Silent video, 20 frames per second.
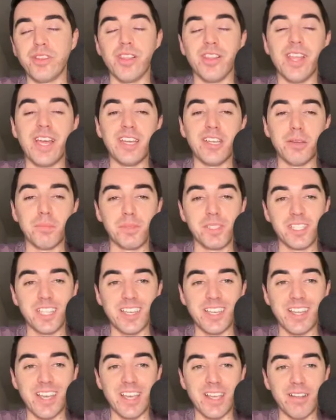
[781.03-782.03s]
the lineups
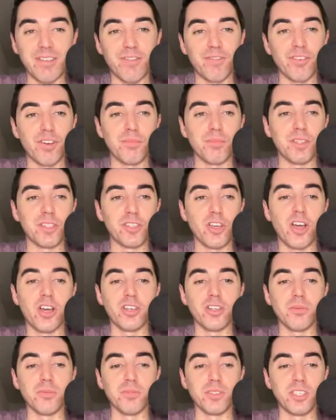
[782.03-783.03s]
tonight from the
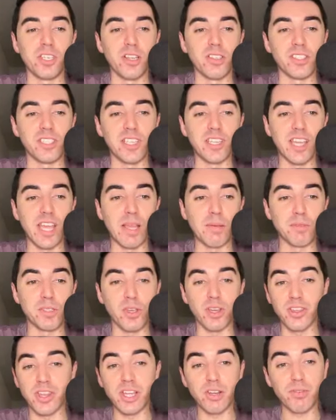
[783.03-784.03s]
Tottenham Chelsea game.
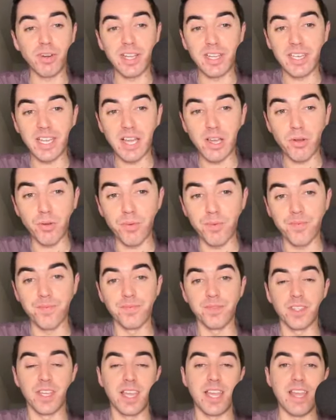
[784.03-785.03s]
So I think right now,
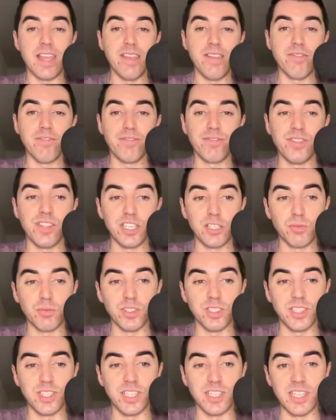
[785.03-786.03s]
if this
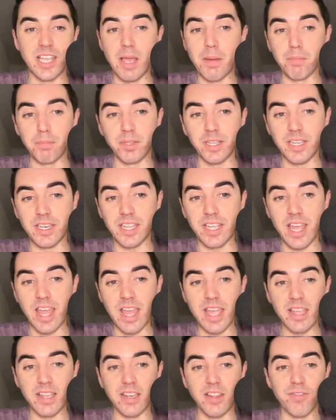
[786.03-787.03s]
was the template
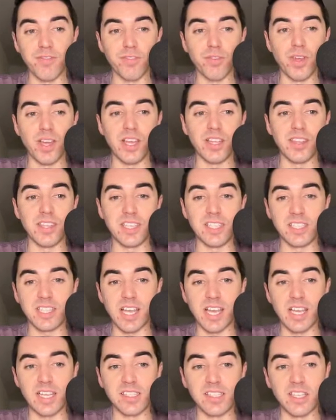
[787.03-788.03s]
8, if you had these
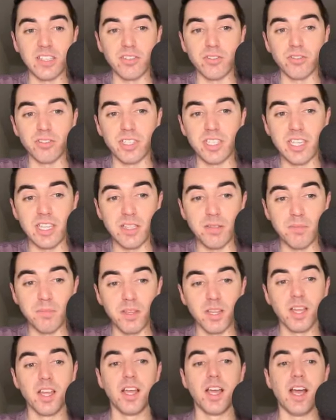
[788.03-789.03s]
guys in your team,
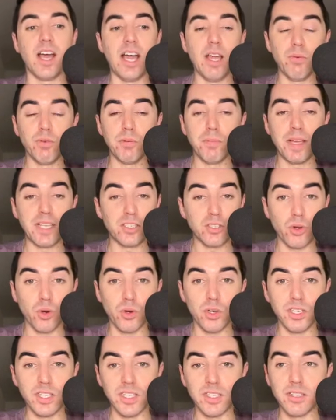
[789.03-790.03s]
I would bench
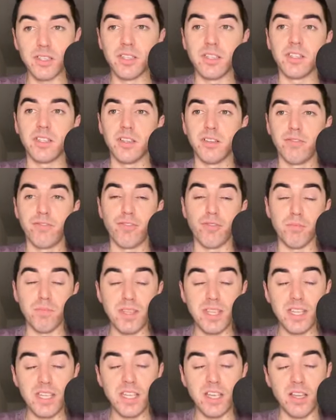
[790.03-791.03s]
Gordon. For
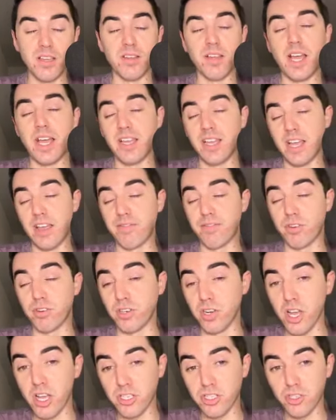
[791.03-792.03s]
me, I have
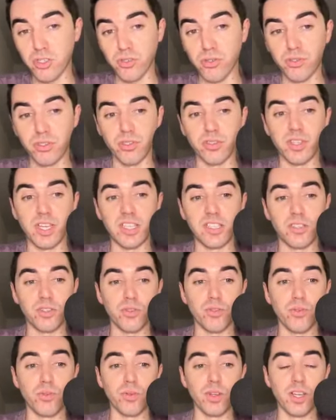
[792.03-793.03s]
Garnacho, so that's
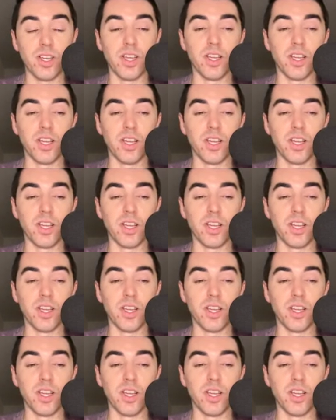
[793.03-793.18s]
who